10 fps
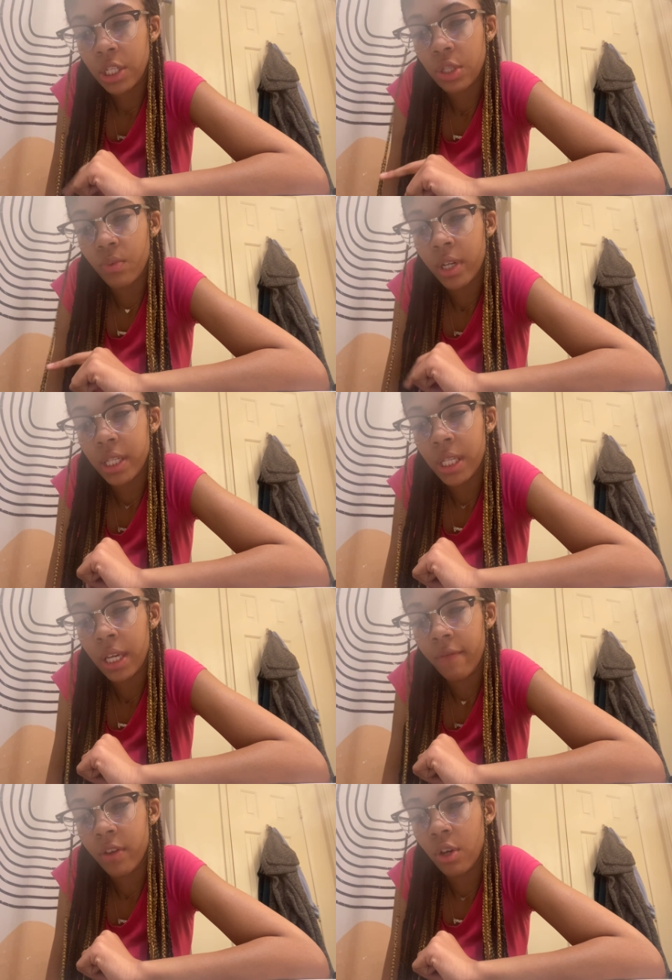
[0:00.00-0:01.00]
Just want to
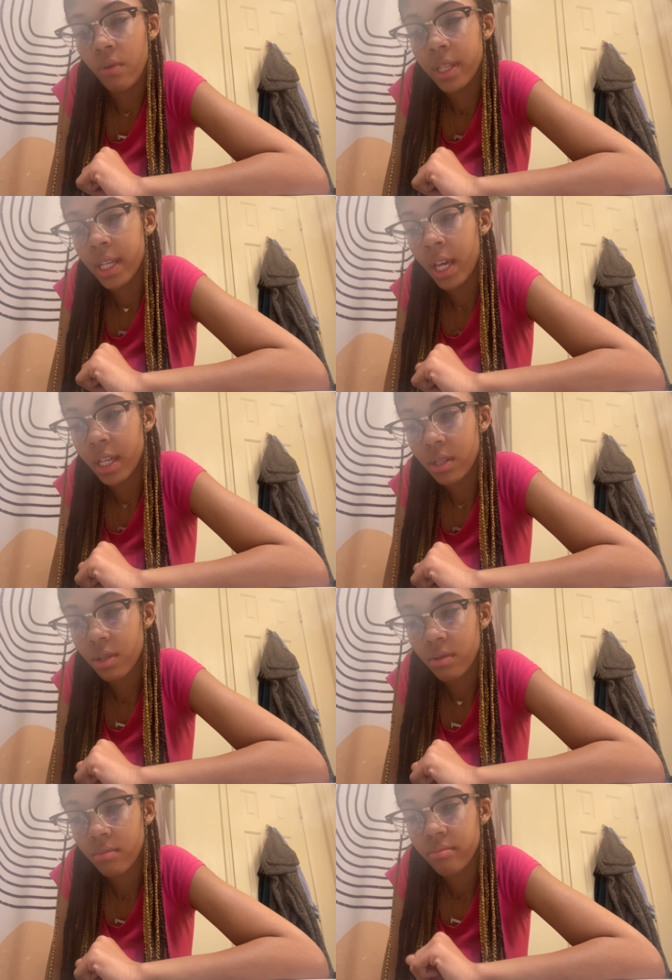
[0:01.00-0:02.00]
see if you going to
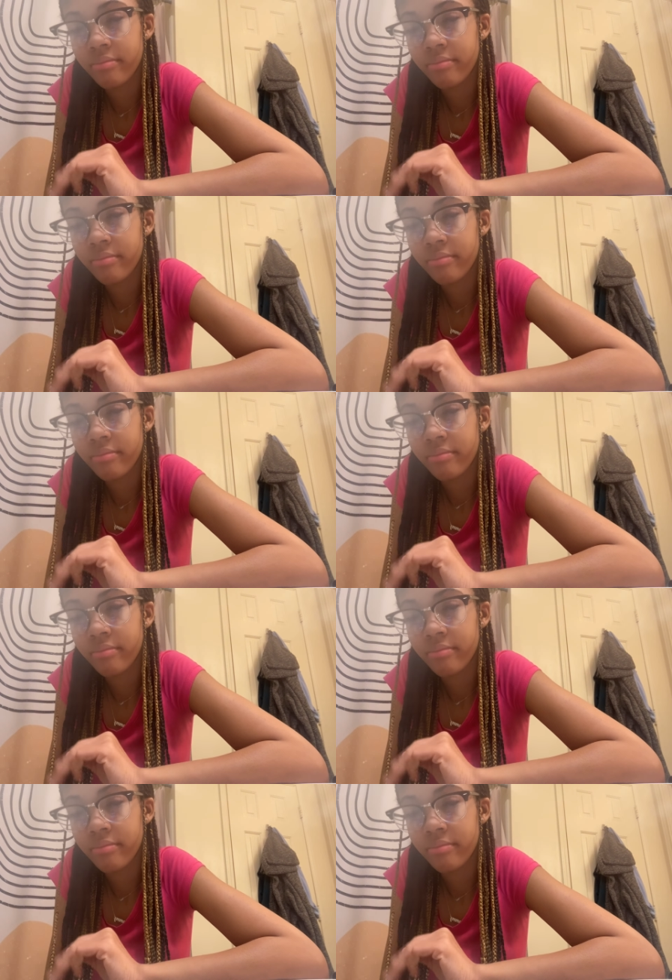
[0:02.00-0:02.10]
answer.